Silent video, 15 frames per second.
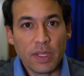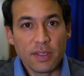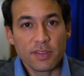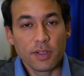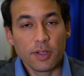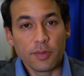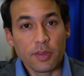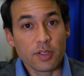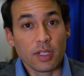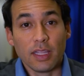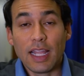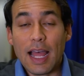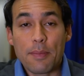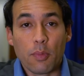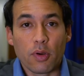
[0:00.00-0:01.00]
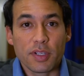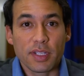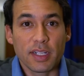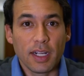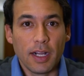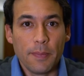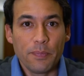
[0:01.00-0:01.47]
So there's a lot more
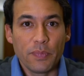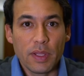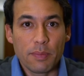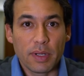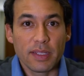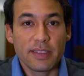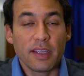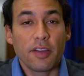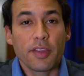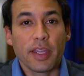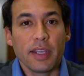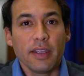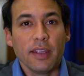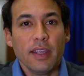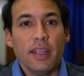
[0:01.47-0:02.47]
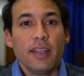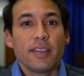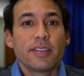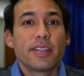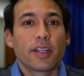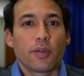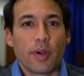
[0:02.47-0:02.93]
to come, but until then,
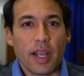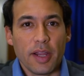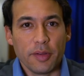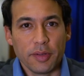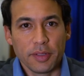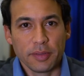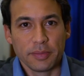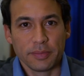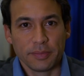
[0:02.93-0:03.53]
stick around.